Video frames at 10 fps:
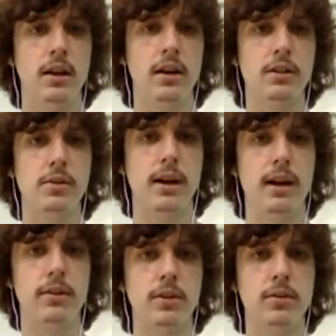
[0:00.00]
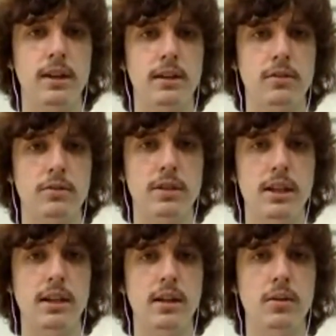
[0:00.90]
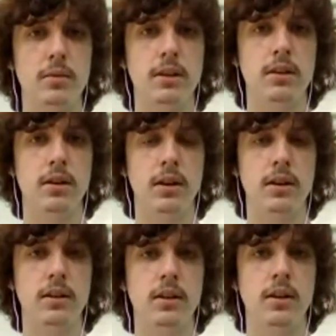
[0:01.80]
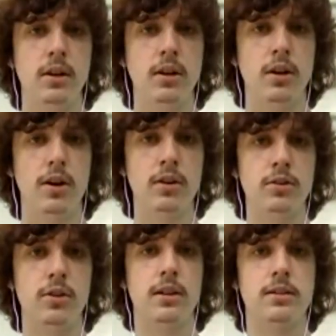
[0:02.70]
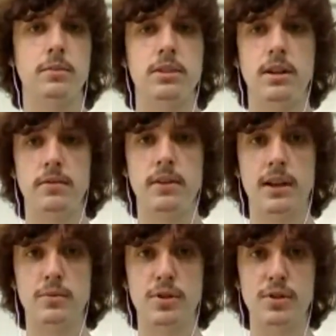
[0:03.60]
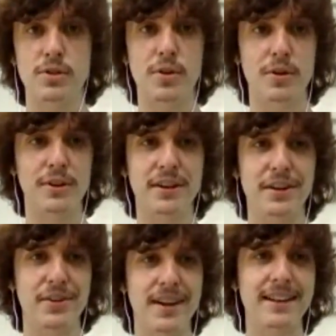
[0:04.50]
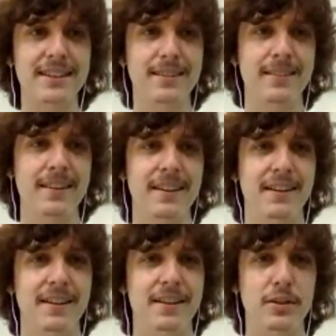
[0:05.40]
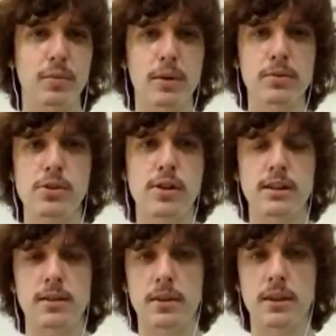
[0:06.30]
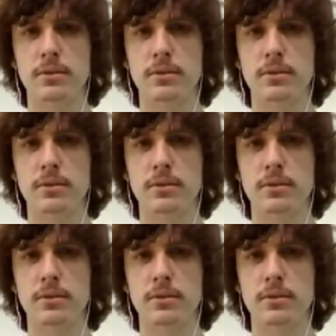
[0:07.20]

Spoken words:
you have all those answers to get going on your awesome stuff that I'm sure you're going to create. Because why would you create something that was